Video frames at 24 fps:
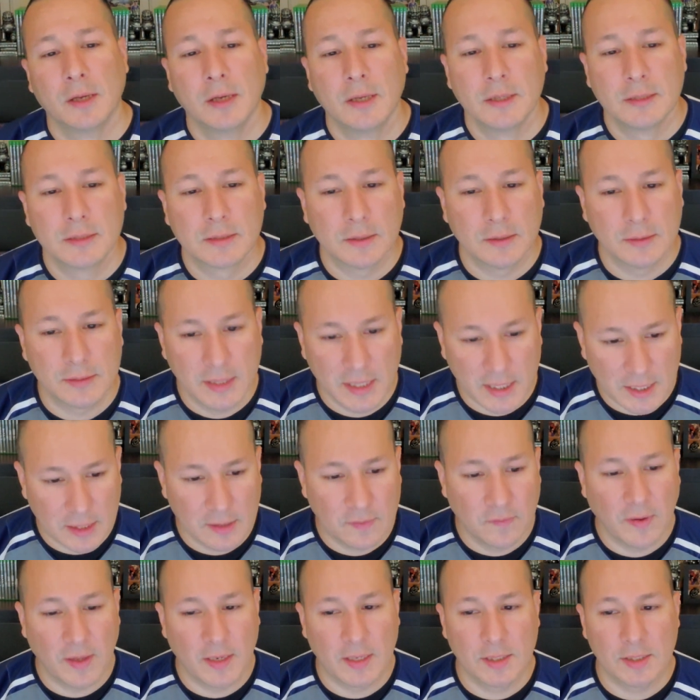So take
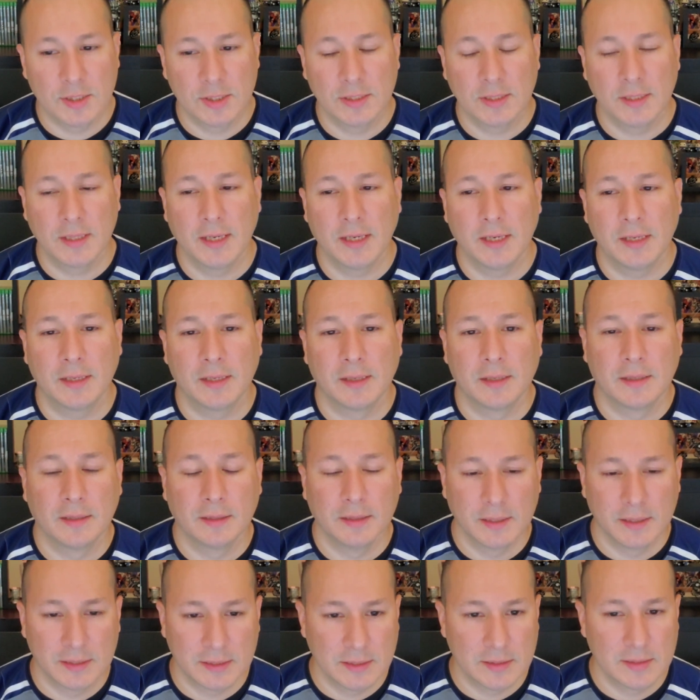advantage of that.
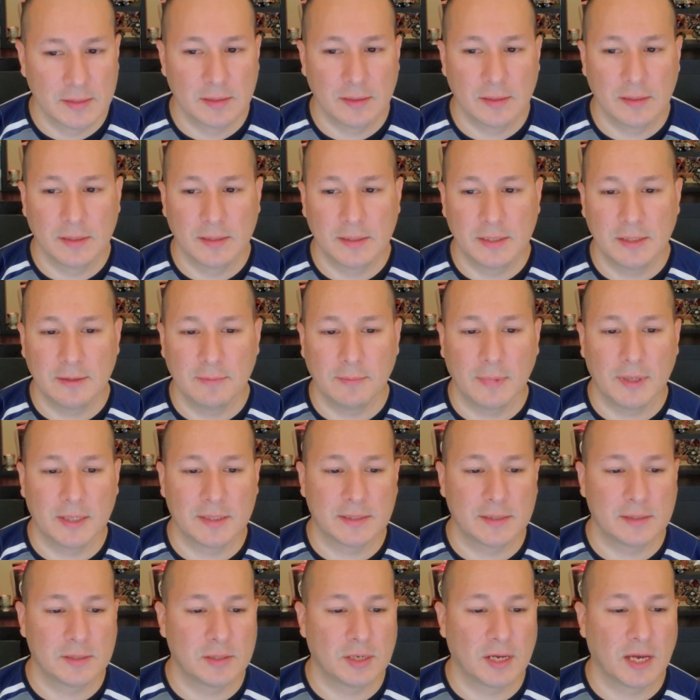Listen to the teammates
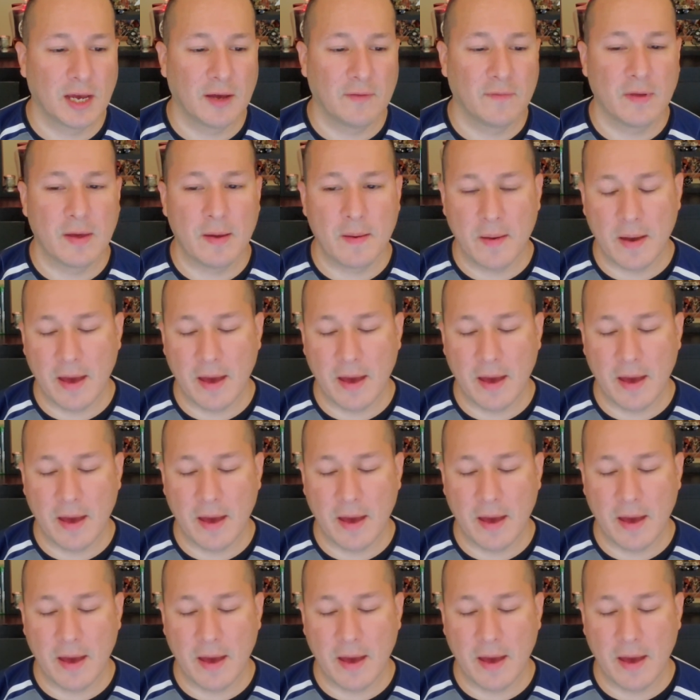that you have that